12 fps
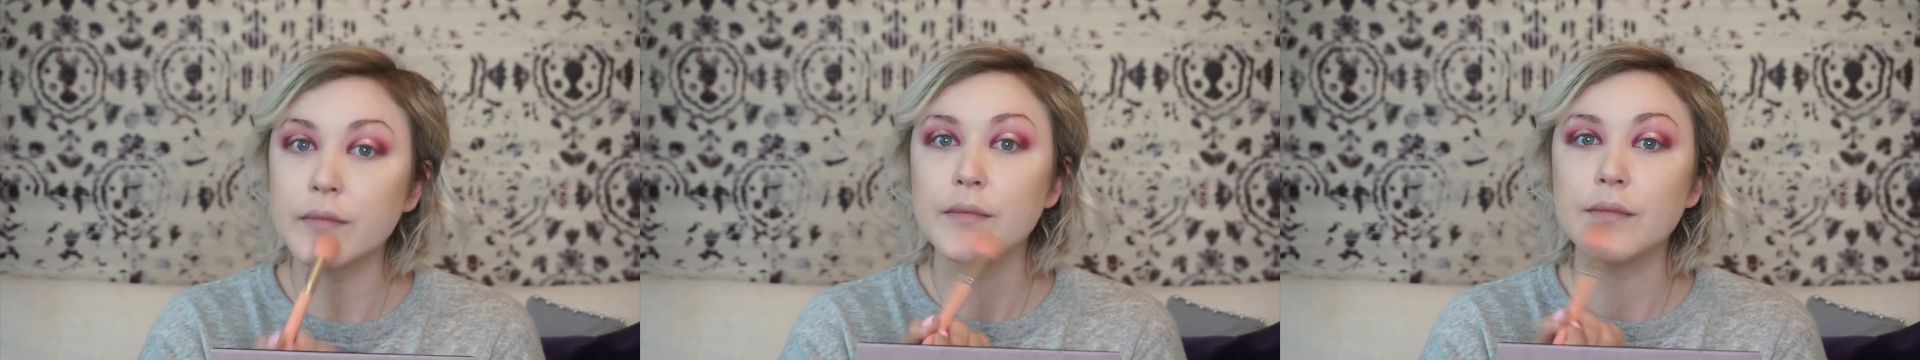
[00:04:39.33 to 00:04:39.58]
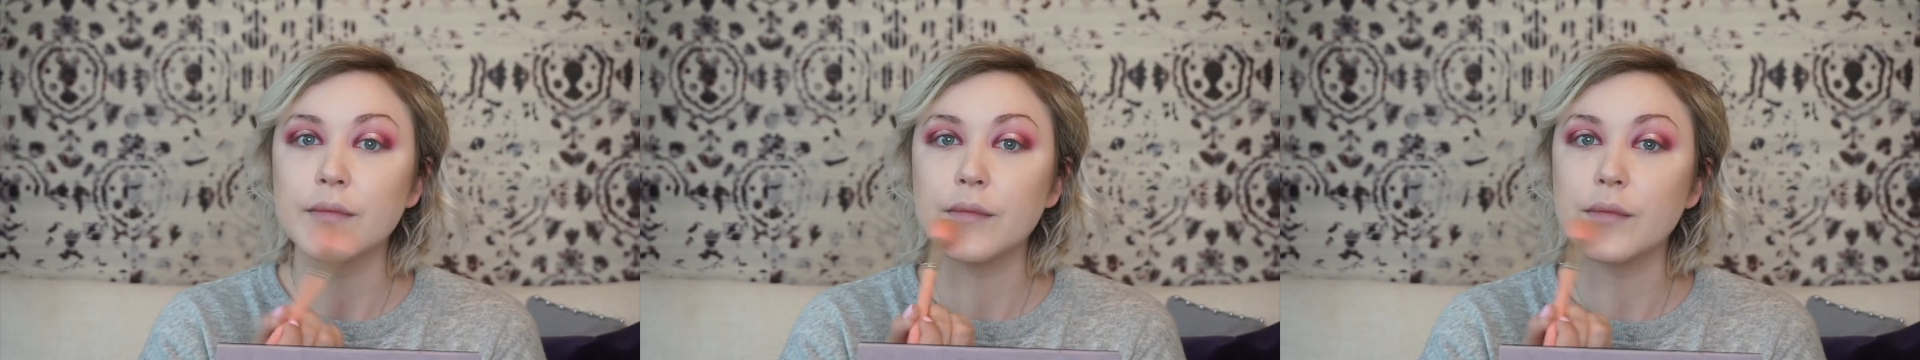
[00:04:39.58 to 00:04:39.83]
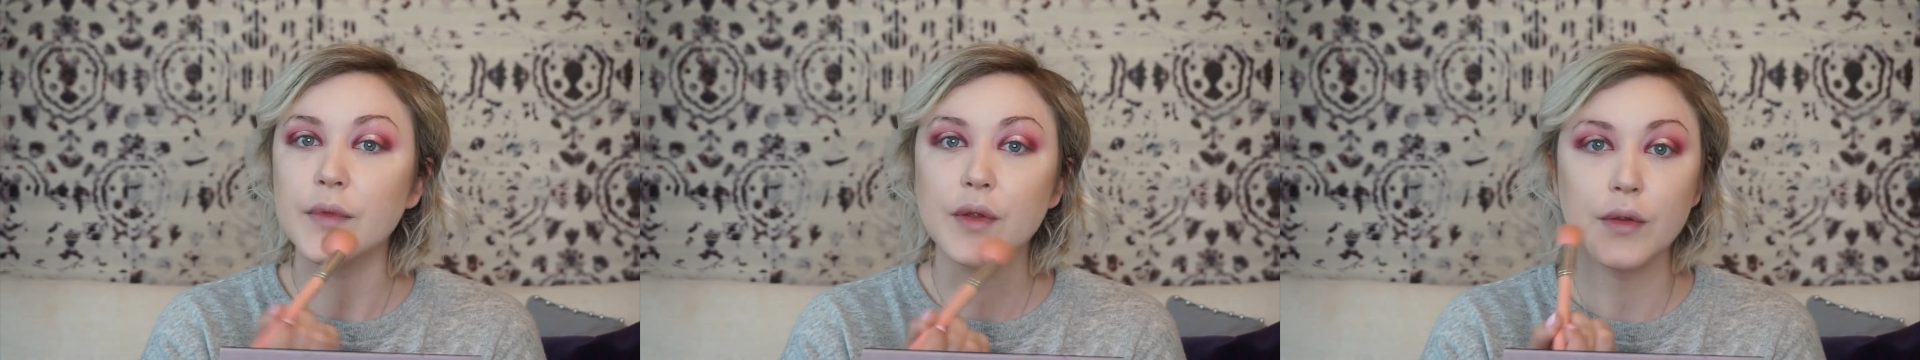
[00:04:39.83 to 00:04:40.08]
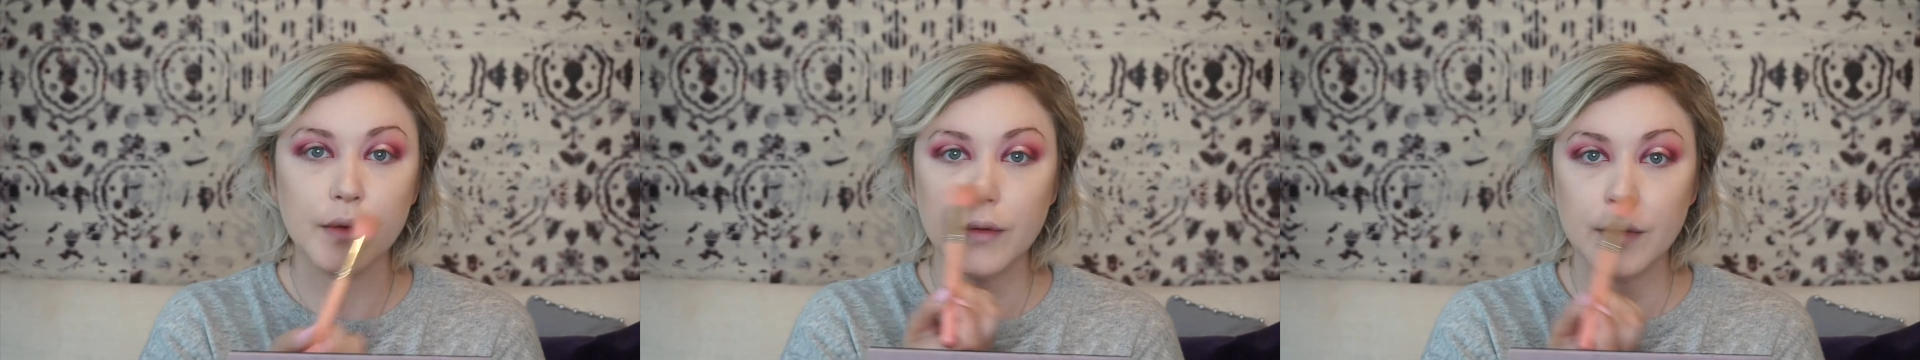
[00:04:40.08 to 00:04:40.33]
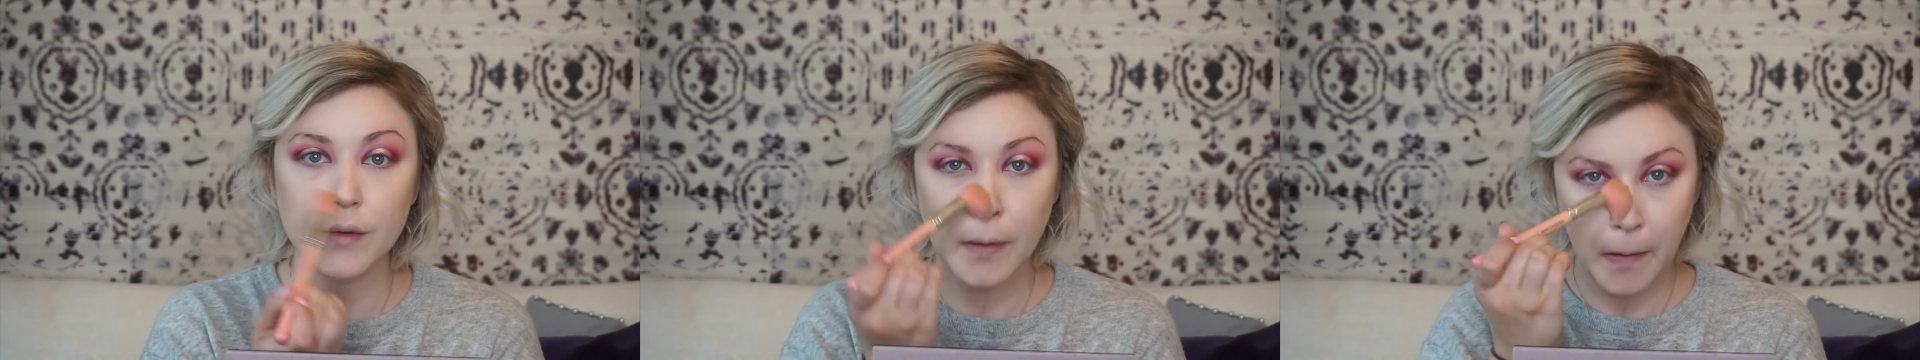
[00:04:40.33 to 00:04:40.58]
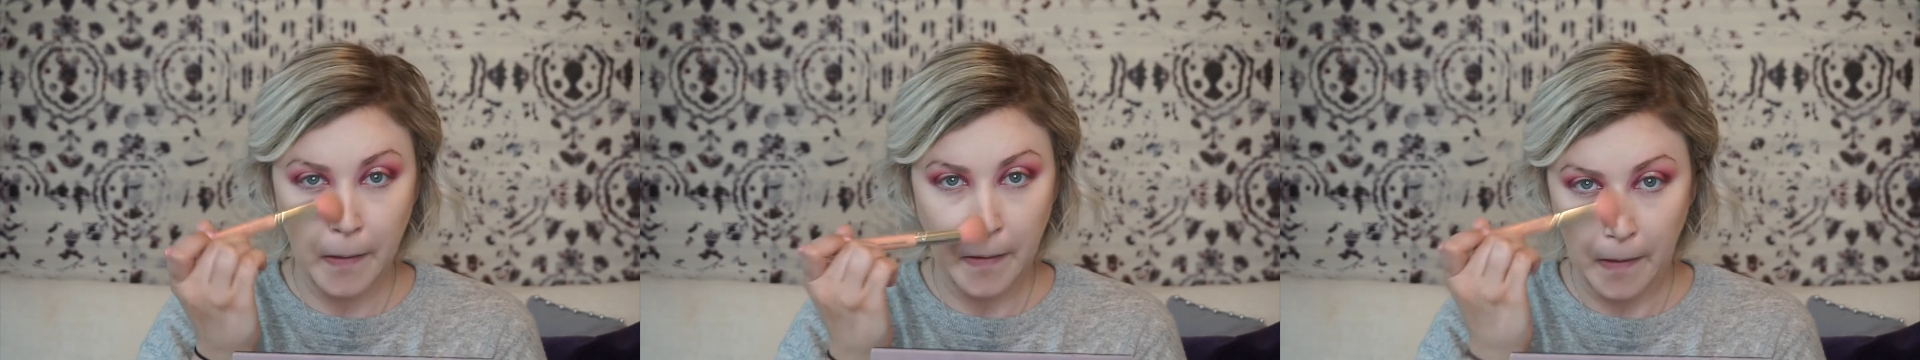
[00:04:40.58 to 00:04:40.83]
my nose so it doesn't
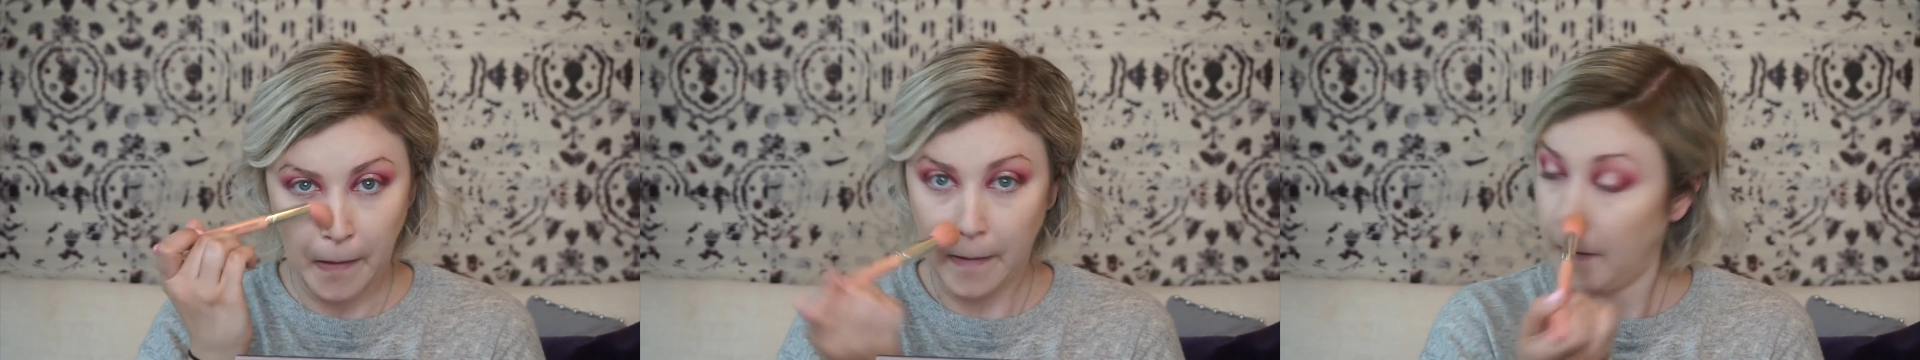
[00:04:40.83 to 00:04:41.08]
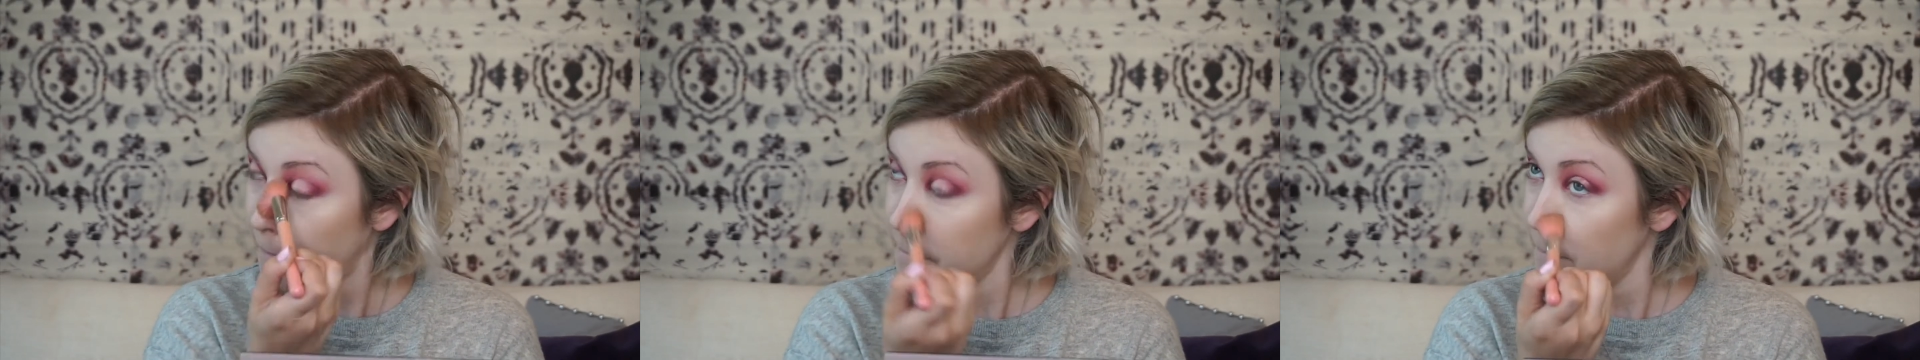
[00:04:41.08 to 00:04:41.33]
look like it's just